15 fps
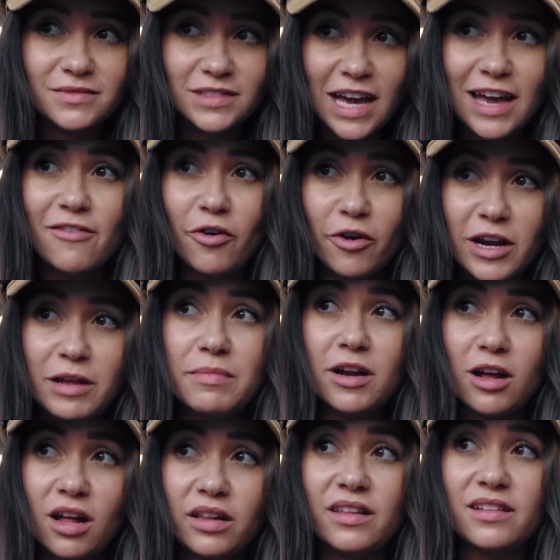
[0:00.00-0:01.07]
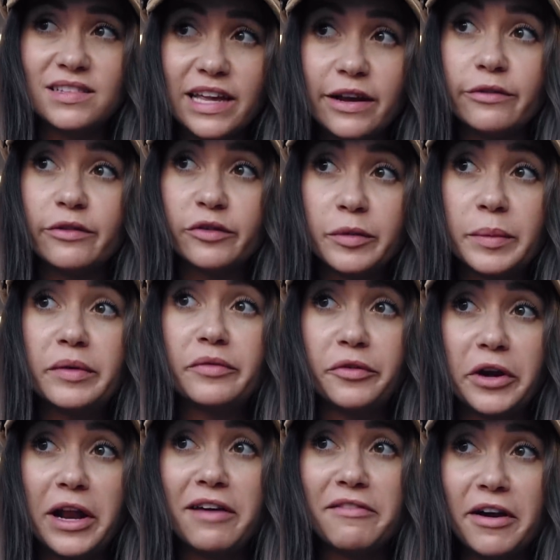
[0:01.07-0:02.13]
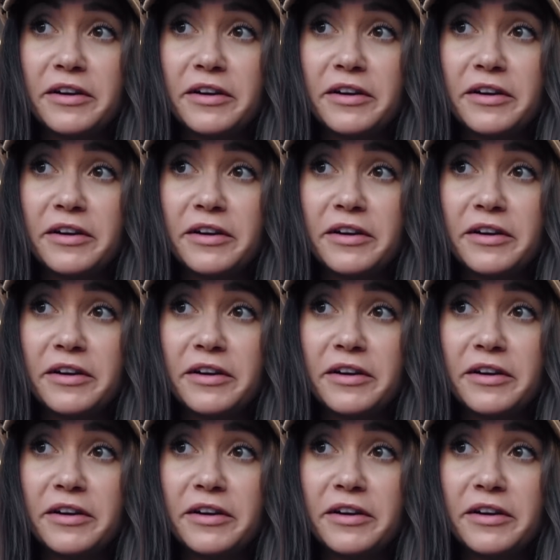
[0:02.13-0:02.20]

I've already been on this layover for about 4.5